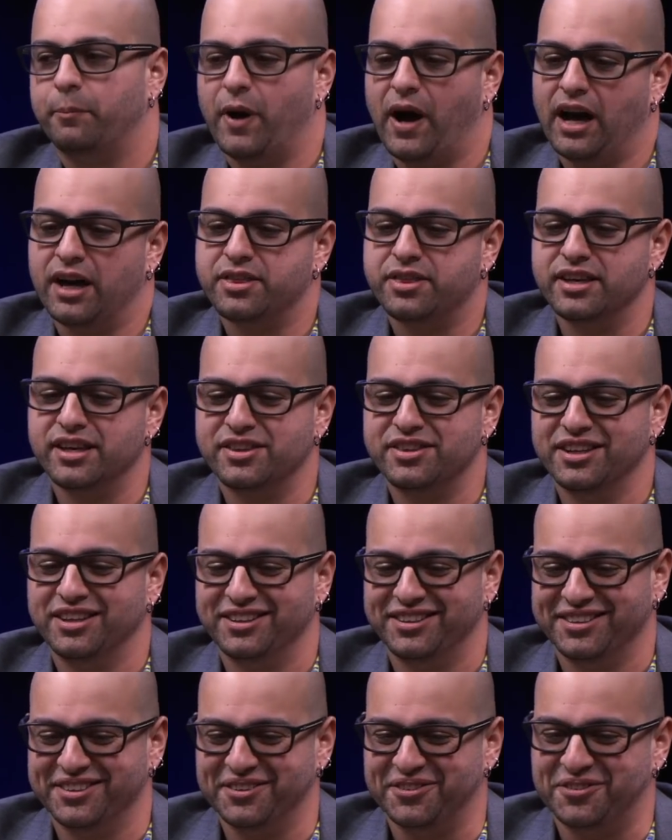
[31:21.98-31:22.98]
I think that
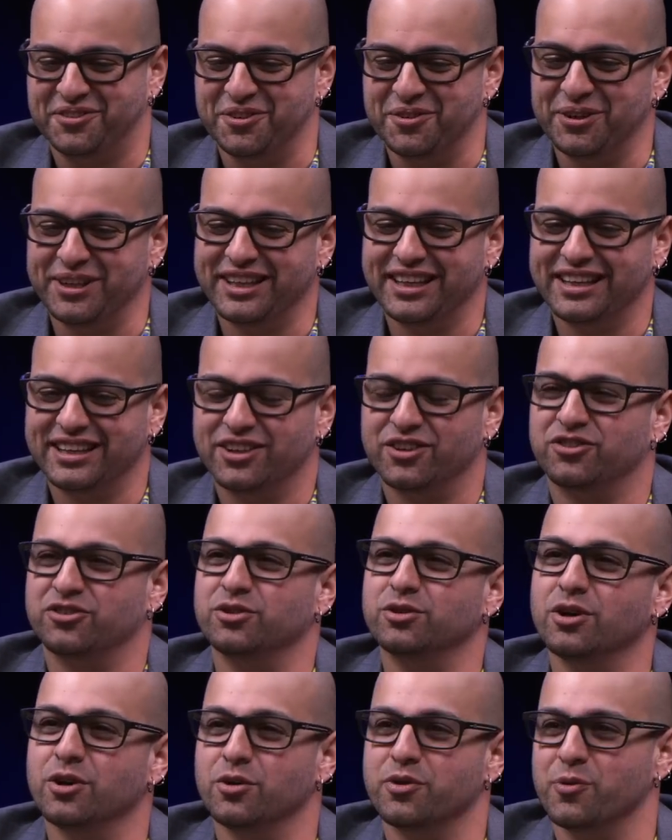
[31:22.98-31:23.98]
doing it, because
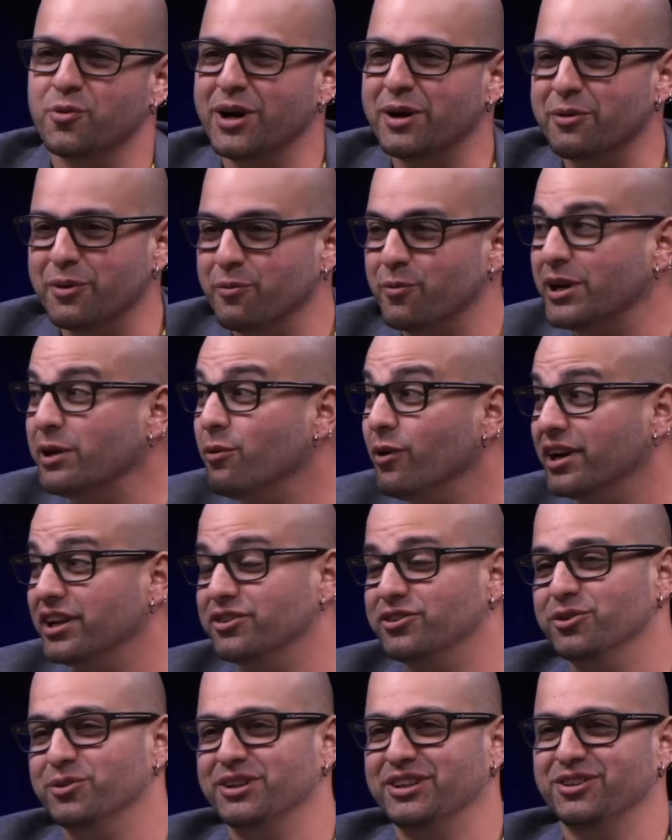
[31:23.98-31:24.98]
the way that we want to
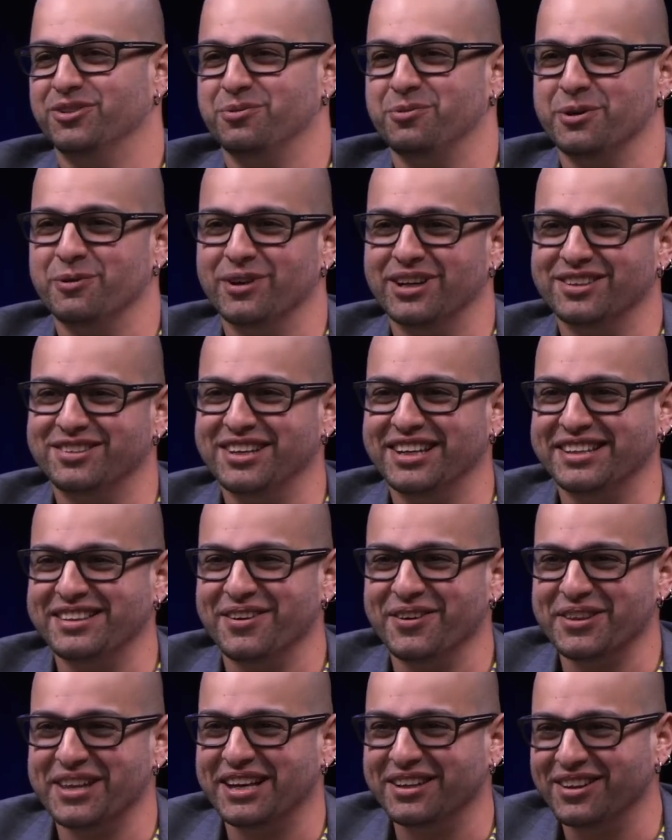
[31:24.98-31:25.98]
do it is we want to take
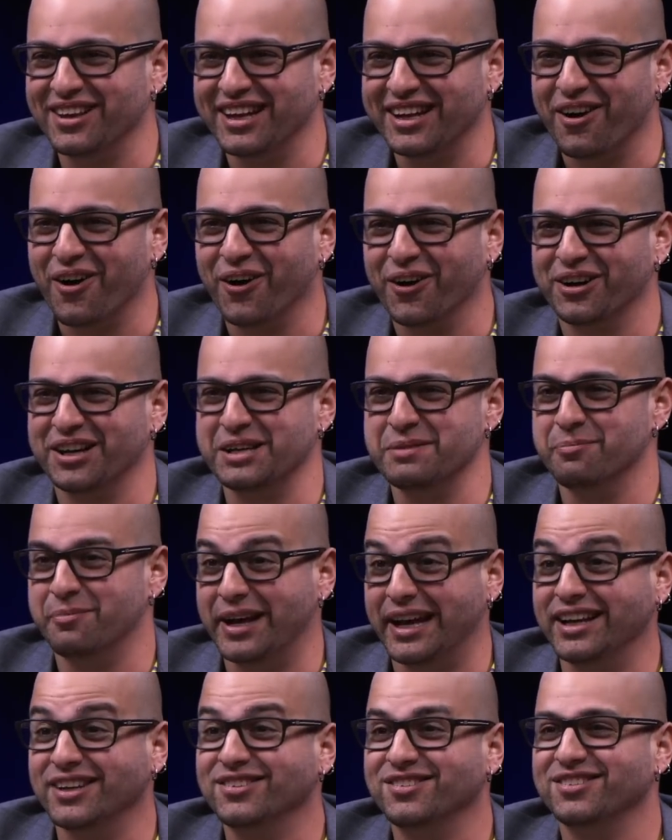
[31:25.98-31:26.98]
all that like hearty
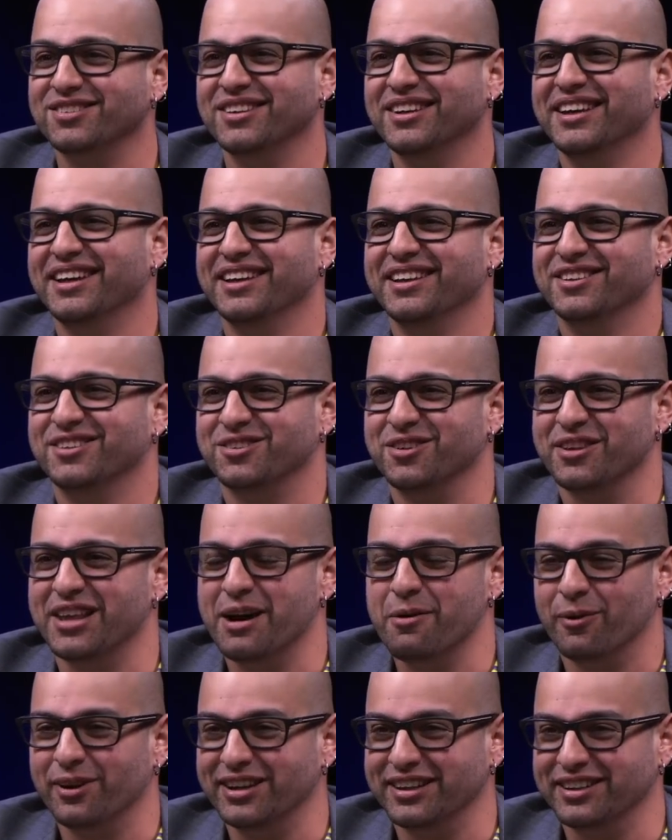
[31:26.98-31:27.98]
bass so
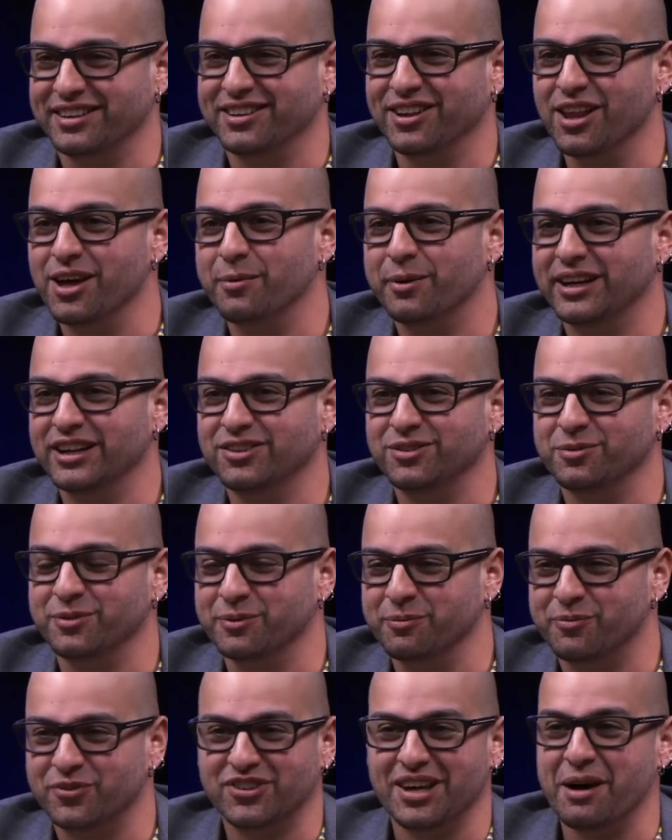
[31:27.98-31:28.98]
that when the club hits,
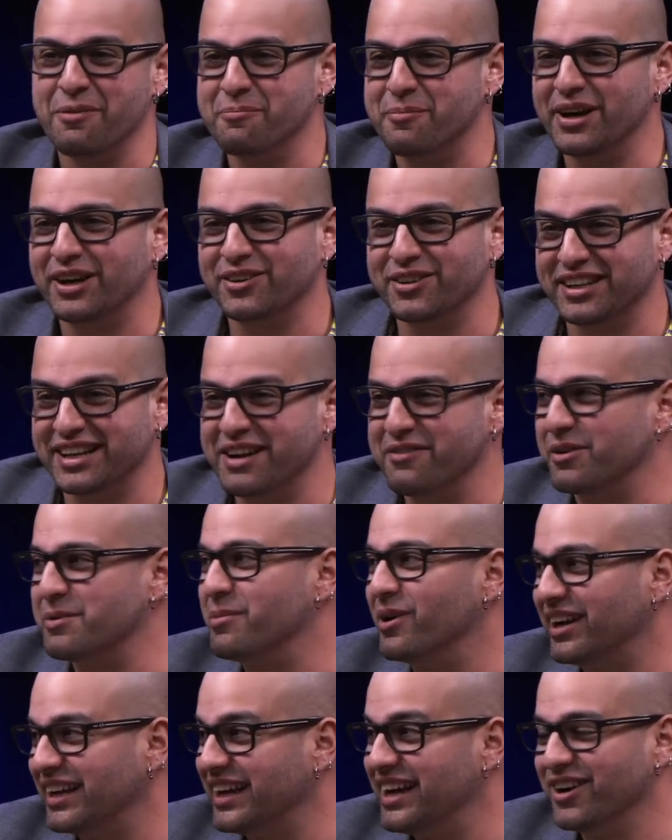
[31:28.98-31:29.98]
we sound better than
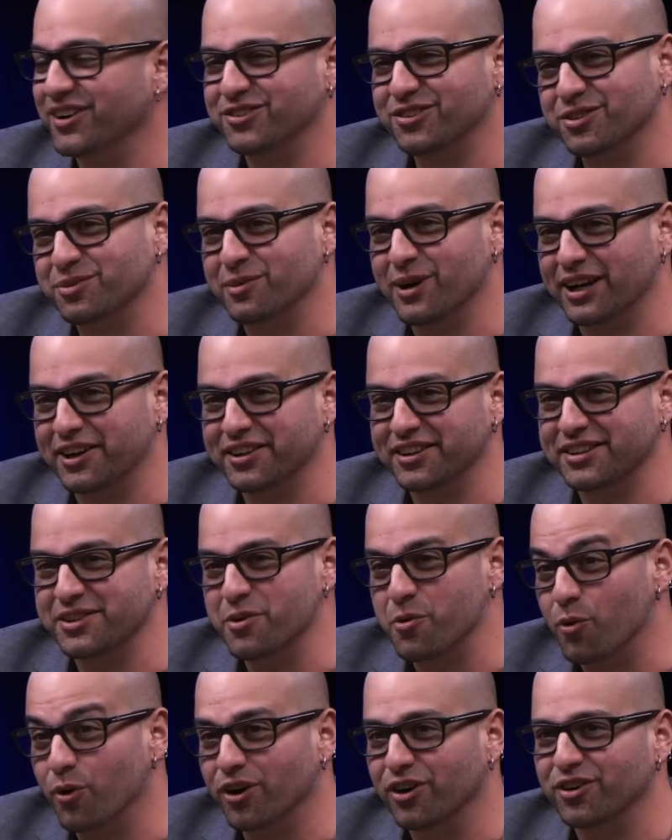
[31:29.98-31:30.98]
everybody else's record in
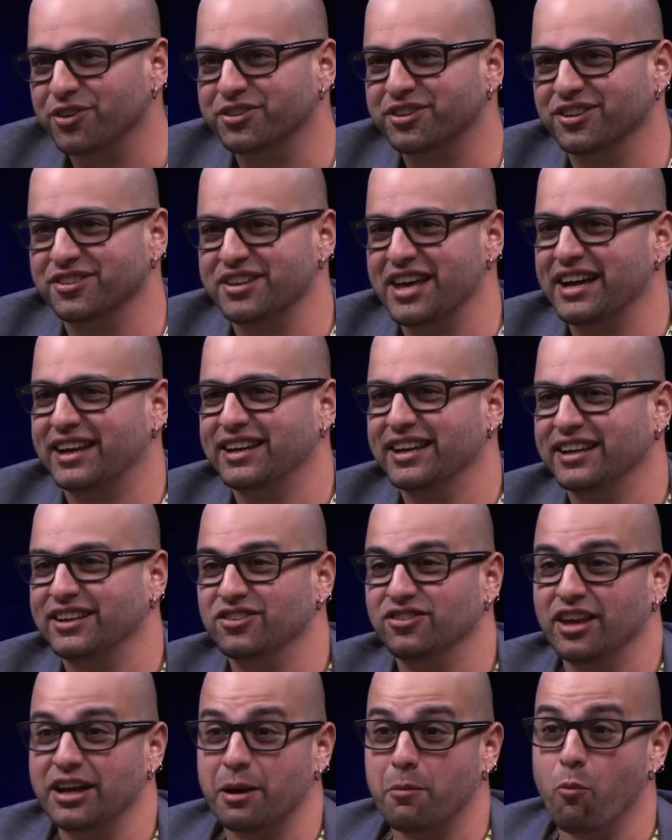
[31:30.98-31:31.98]
the world, because that kick
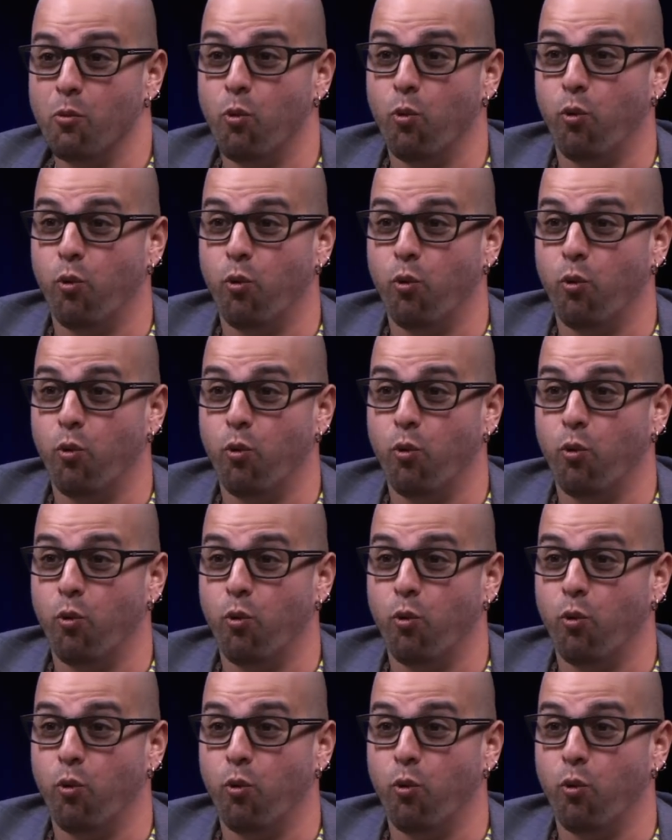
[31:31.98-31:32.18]
is like,